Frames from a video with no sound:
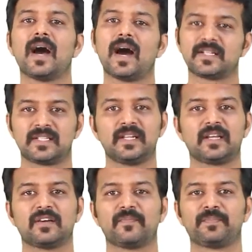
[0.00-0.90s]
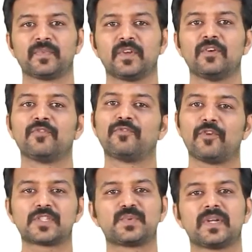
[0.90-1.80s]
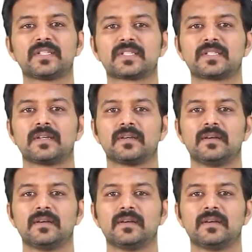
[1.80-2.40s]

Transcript: arsenic, phosphorus,